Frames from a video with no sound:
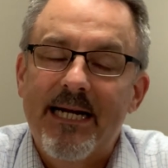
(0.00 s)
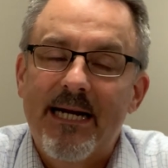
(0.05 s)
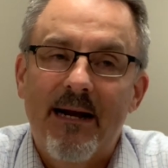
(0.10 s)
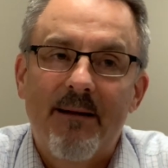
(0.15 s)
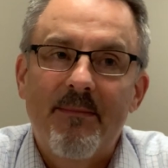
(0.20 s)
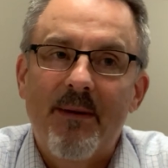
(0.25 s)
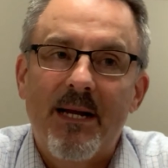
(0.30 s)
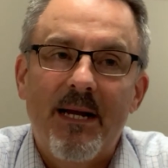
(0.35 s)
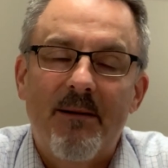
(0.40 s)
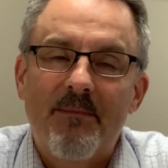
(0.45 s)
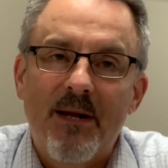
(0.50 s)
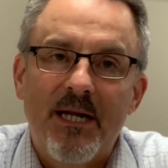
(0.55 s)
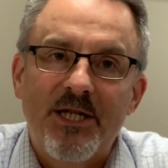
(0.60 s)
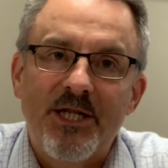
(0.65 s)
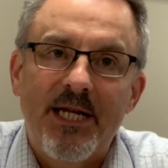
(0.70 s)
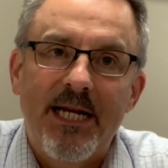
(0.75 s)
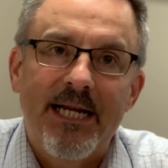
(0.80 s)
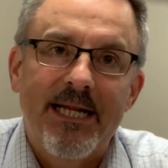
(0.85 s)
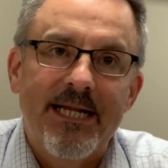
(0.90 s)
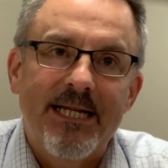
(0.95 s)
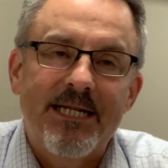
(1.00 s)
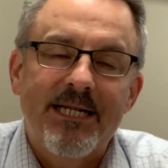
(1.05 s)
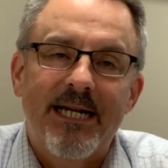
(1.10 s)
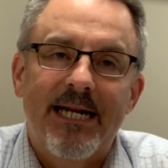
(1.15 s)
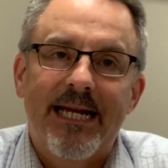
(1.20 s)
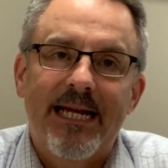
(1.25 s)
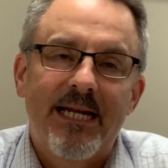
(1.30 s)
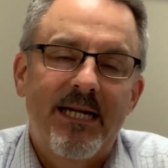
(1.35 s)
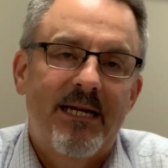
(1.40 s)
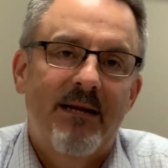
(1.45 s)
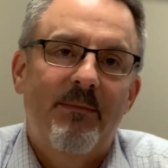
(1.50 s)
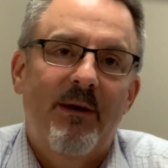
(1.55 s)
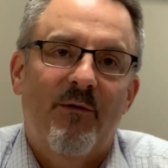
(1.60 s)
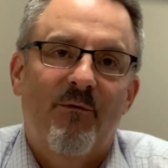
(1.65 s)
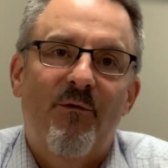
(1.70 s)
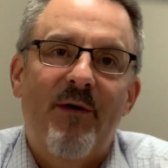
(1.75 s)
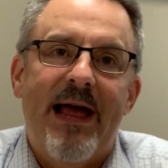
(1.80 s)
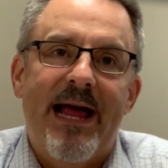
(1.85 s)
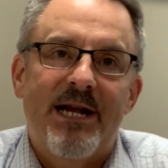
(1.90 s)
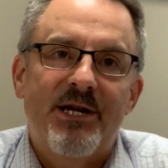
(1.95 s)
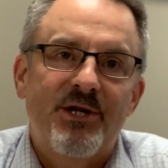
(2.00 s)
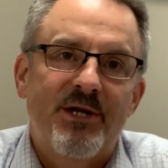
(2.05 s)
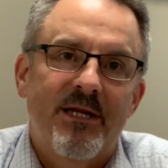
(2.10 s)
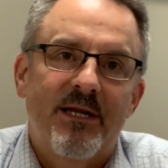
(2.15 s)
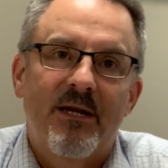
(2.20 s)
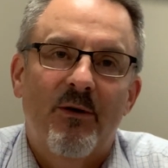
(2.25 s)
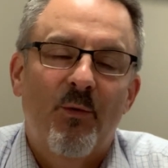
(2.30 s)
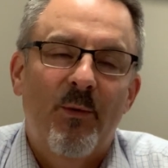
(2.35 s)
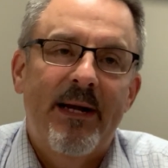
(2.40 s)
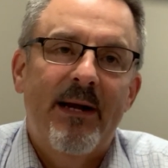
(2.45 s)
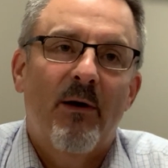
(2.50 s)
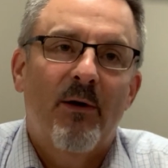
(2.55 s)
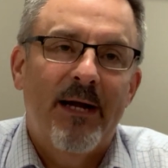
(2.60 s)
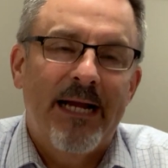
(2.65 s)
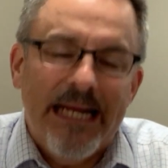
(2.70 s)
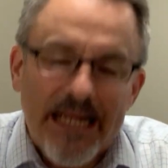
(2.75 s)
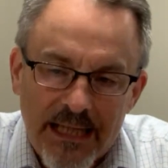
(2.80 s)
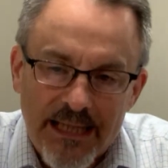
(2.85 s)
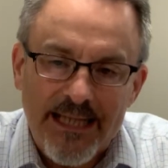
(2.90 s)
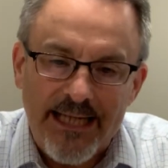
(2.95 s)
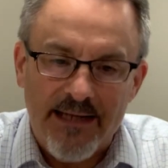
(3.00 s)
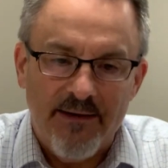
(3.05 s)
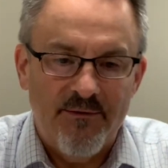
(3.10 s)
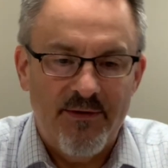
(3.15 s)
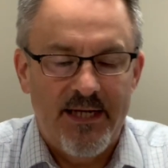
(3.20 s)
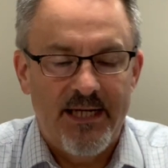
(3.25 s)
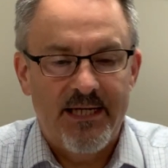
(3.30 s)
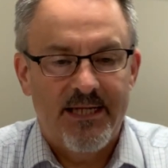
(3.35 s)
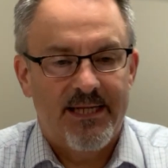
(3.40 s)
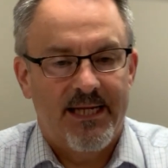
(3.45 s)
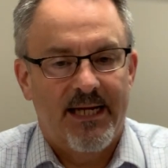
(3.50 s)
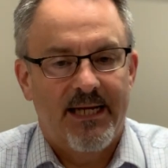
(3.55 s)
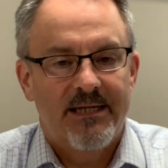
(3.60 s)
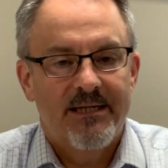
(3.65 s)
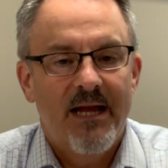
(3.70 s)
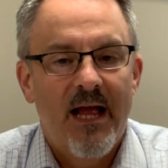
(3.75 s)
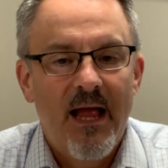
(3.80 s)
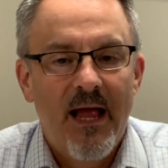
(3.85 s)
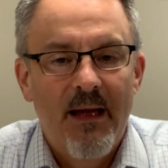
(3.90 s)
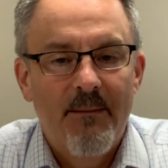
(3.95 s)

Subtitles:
and I'm not saying this in a condemning fashion, that we are guilty of these things,